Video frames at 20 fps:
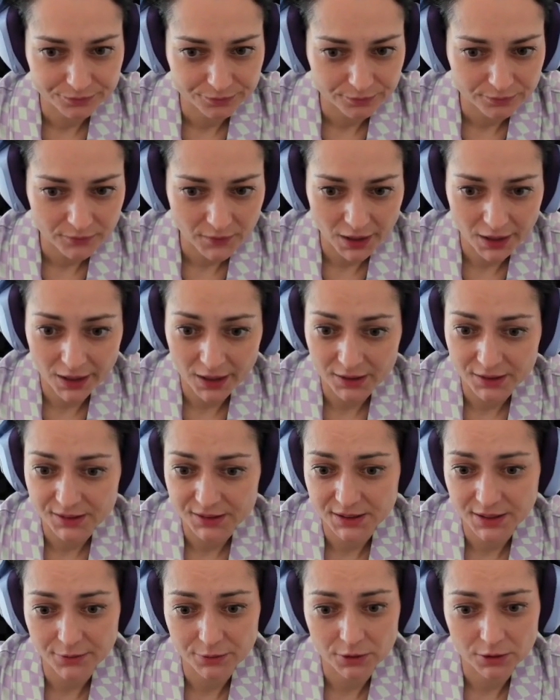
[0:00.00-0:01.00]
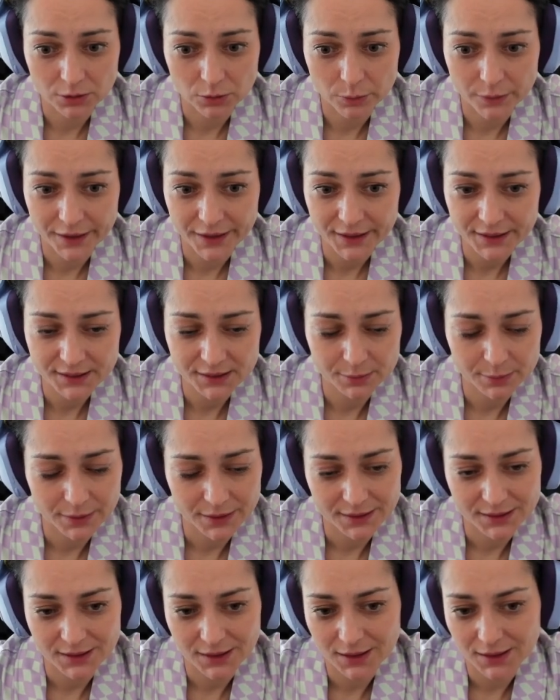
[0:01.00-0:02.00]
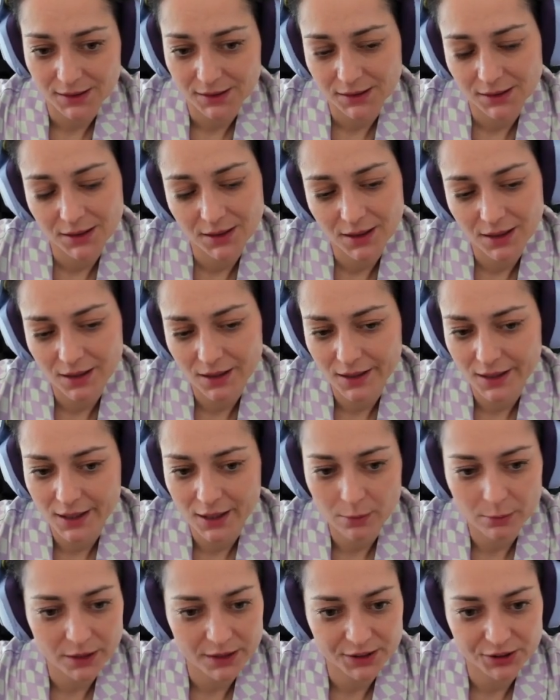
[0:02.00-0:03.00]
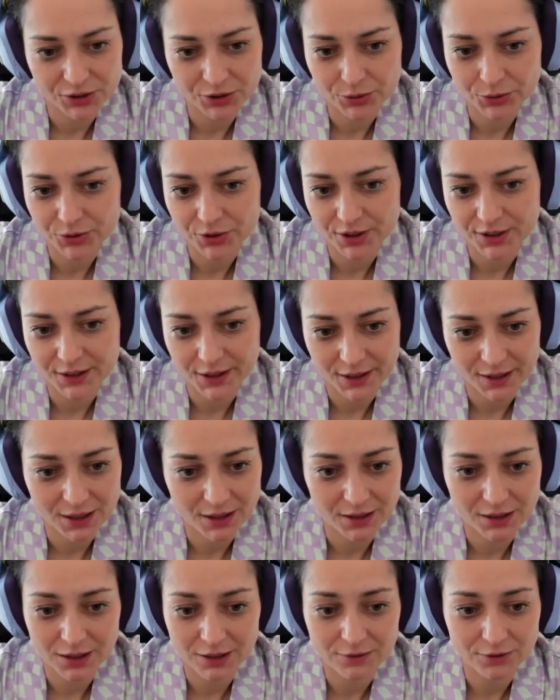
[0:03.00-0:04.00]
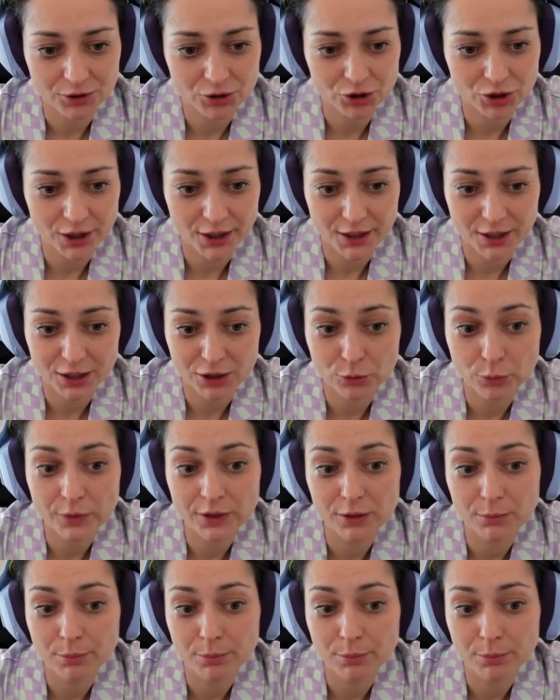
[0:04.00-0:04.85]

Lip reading: Again, several ways, but in the game I saw that I can give a check and win